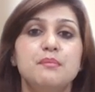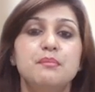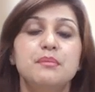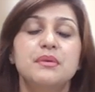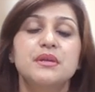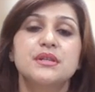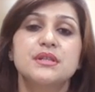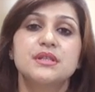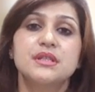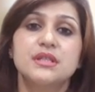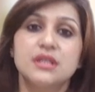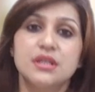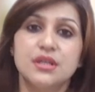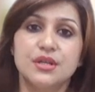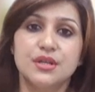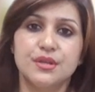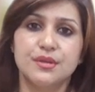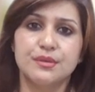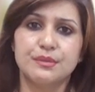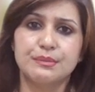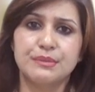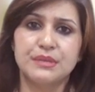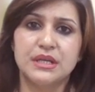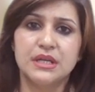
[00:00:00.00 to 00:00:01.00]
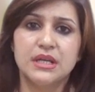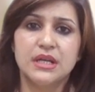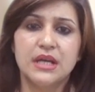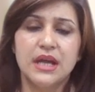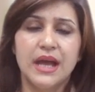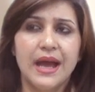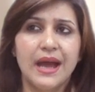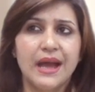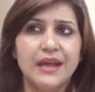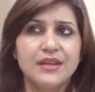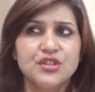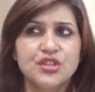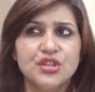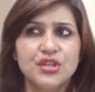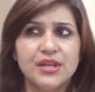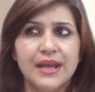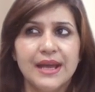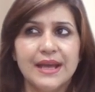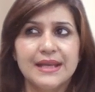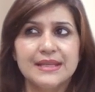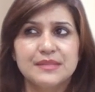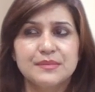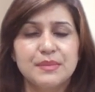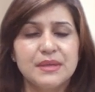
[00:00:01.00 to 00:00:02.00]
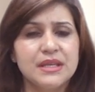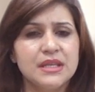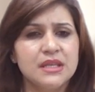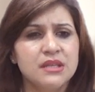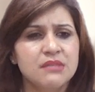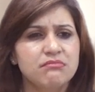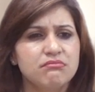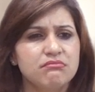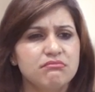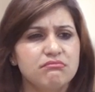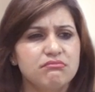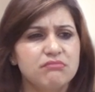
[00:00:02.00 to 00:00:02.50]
perturbed and she has been